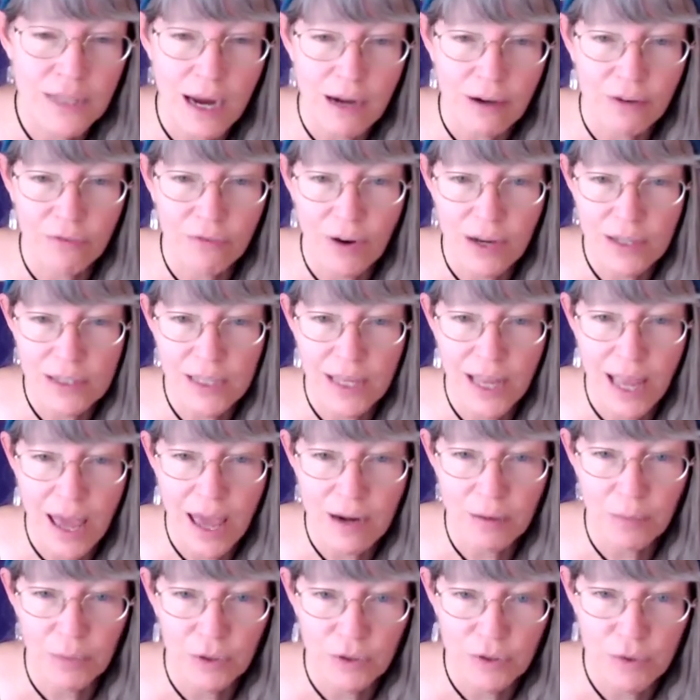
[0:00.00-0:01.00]
sacrificing
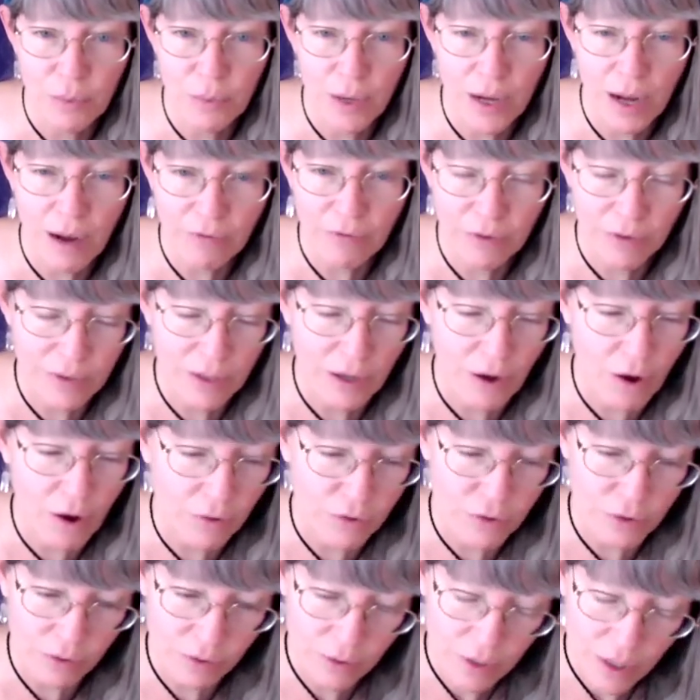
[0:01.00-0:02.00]
animals or whatever in the
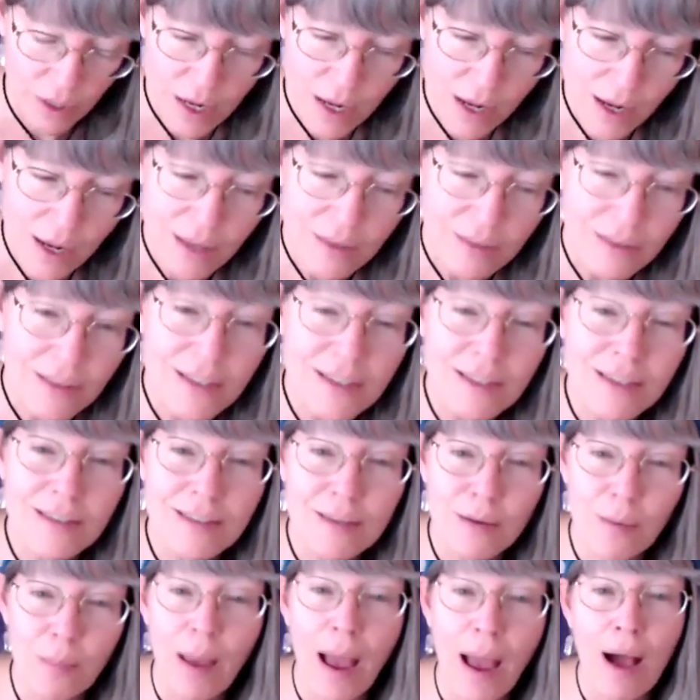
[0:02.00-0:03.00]
cauldron. This
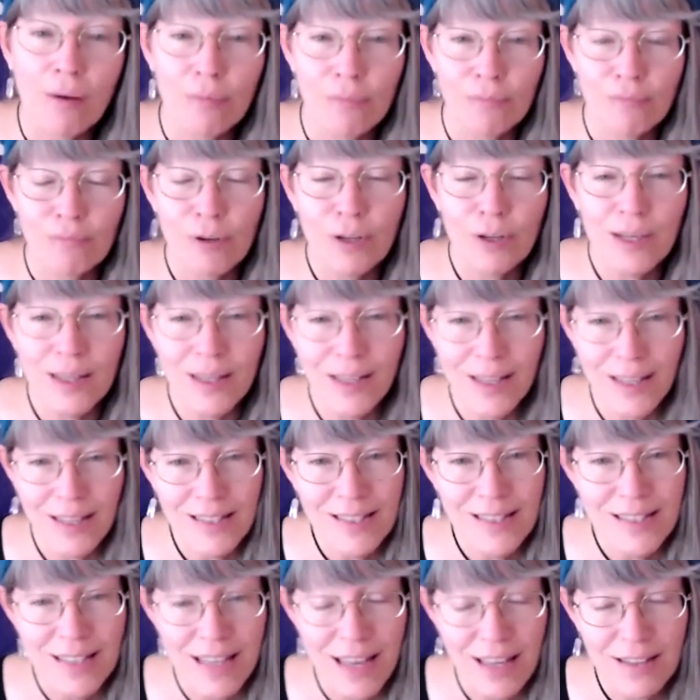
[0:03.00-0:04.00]
is about putting
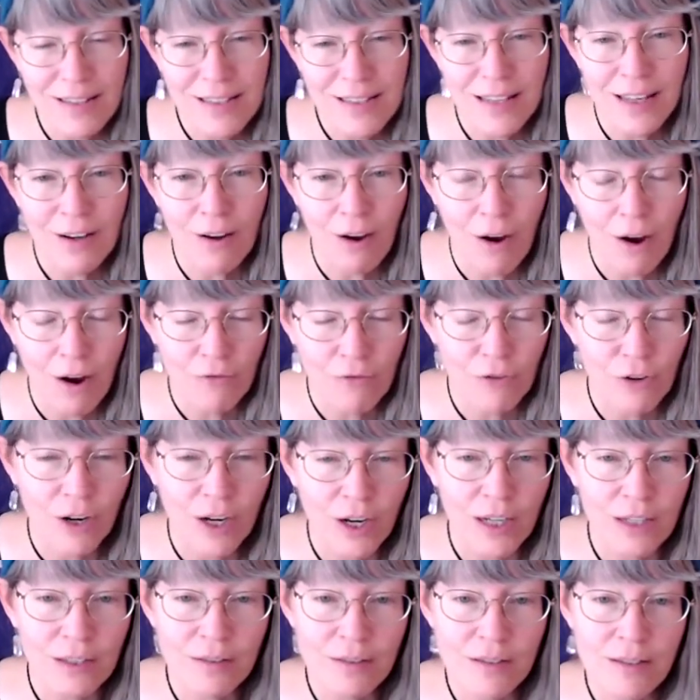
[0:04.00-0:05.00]
incense and
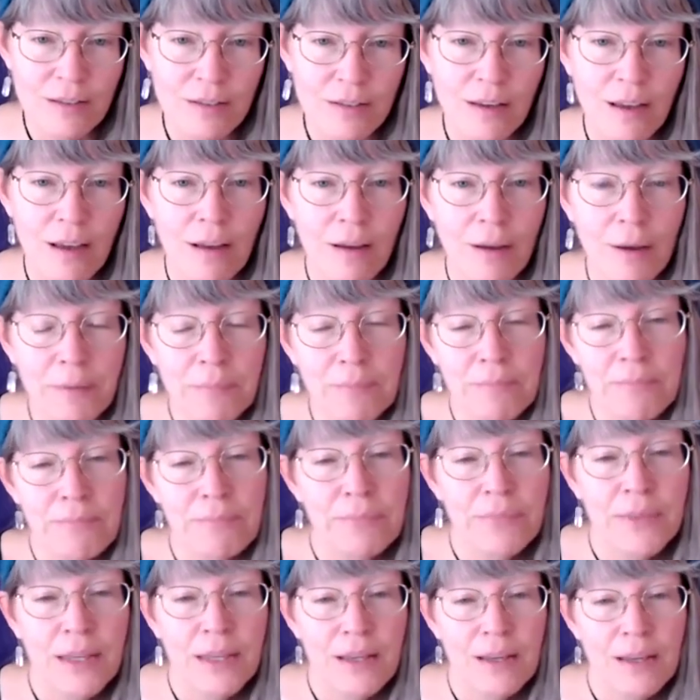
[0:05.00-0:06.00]
offerings,
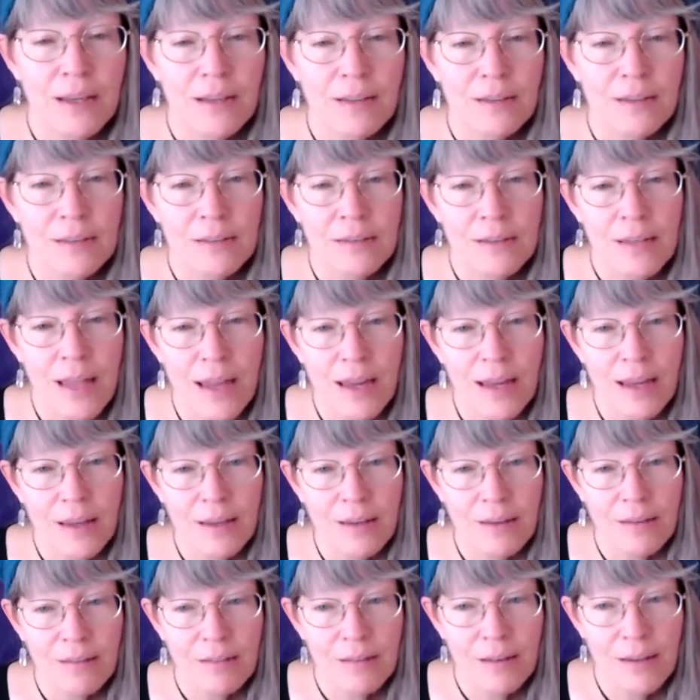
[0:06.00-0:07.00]

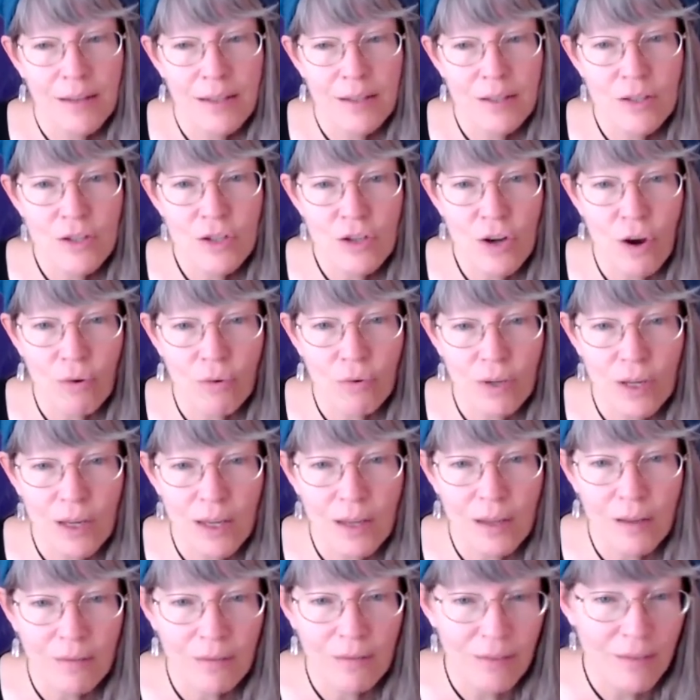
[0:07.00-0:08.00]
like is shown
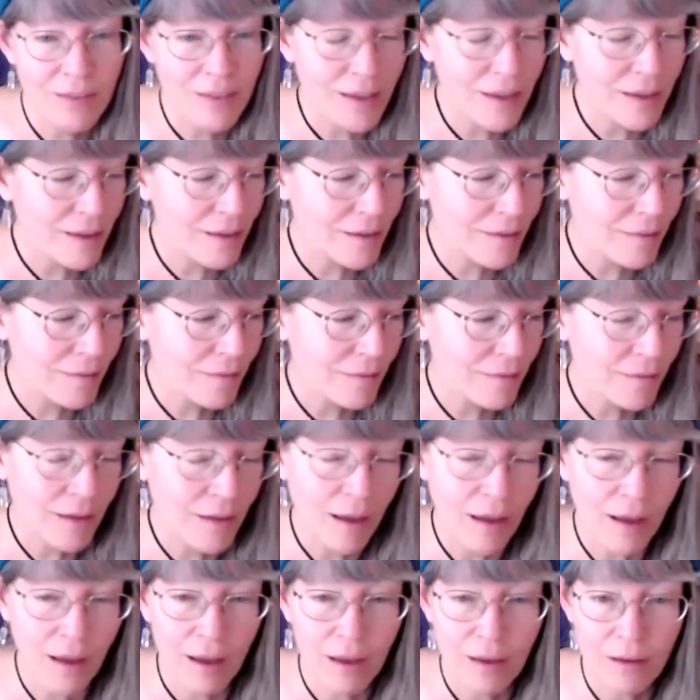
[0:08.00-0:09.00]
in the
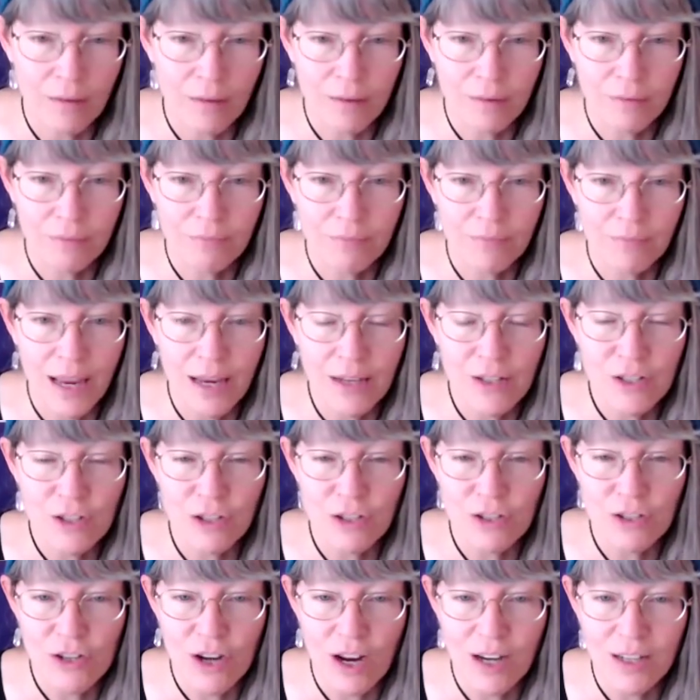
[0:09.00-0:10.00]

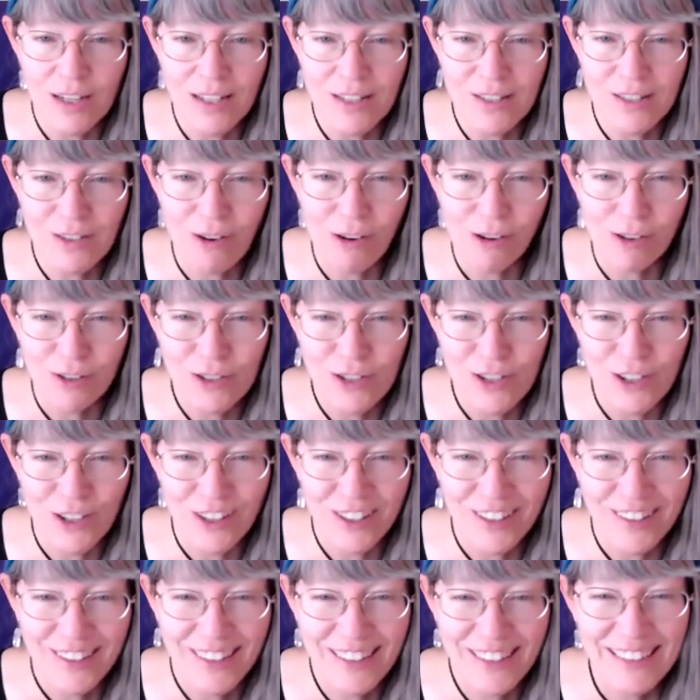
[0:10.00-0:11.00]
ancient Chinese
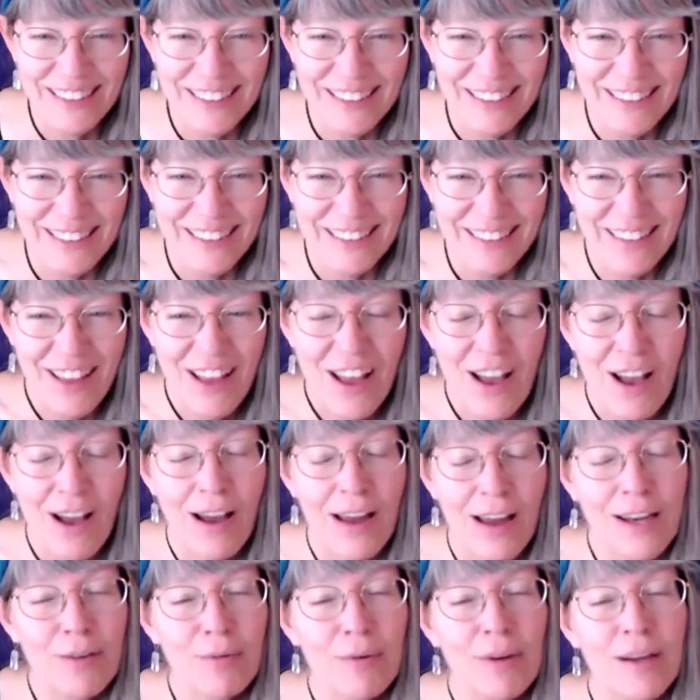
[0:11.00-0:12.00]
culture. I
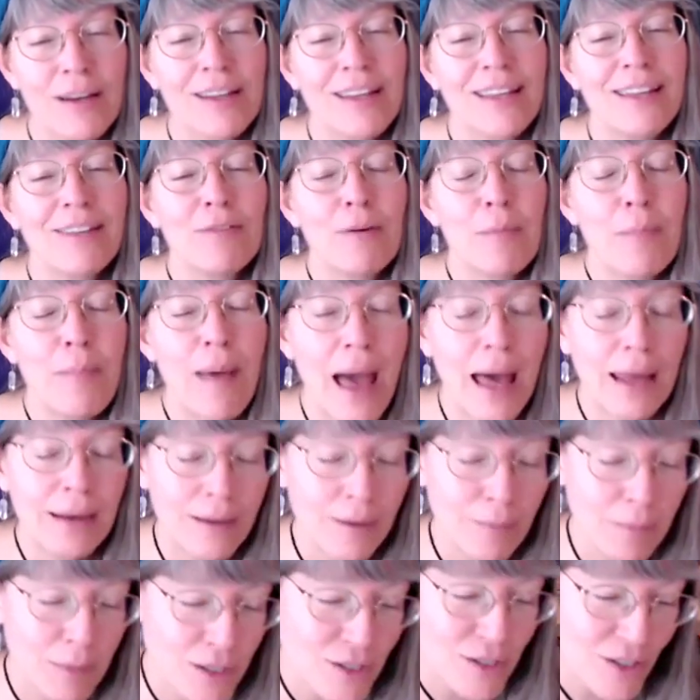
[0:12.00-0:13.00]
didn't want to give a
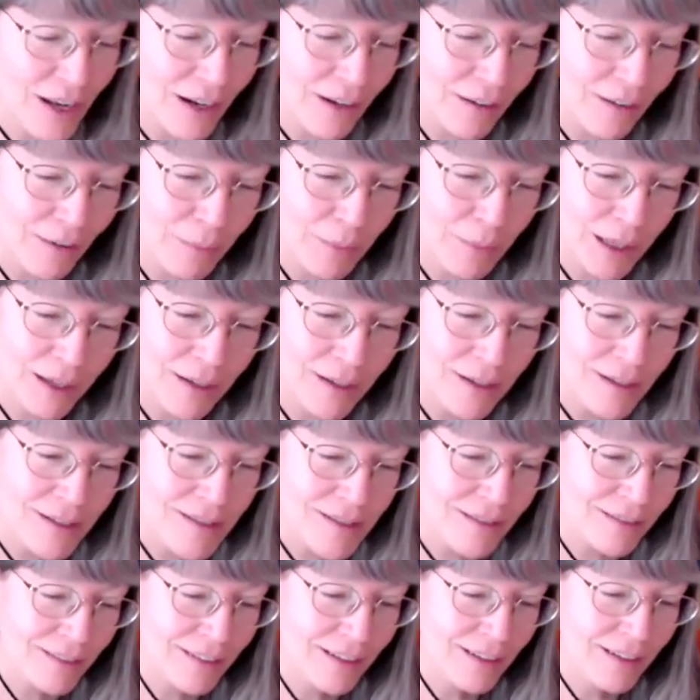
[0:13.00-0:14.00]
bad image there. Oh my
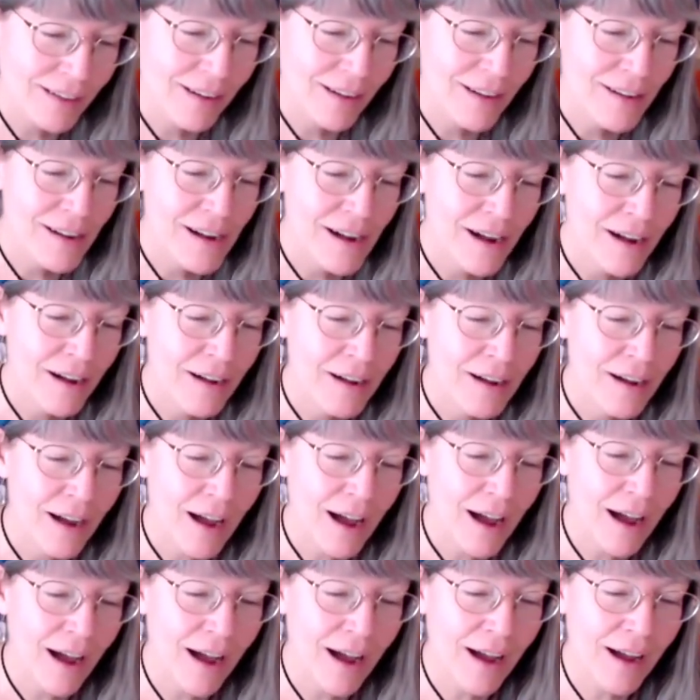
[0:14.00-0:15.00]
goodness.
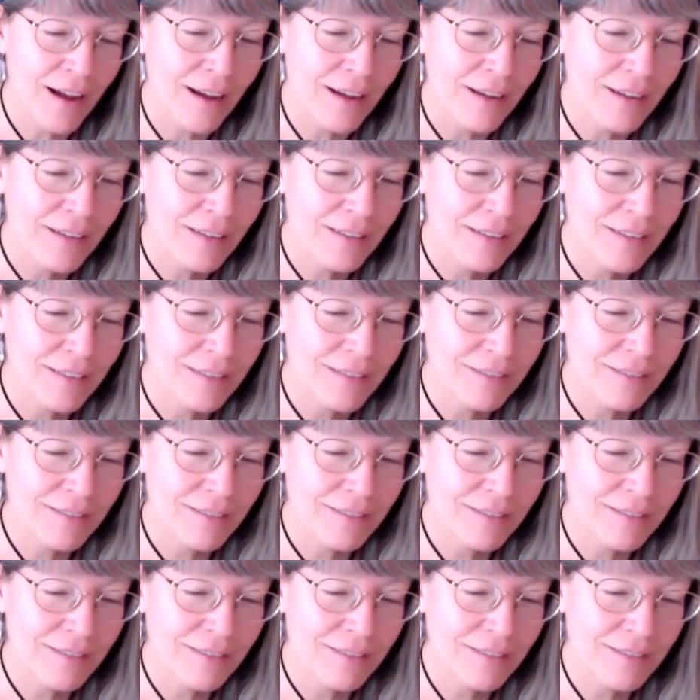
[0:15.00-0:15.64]
Uh,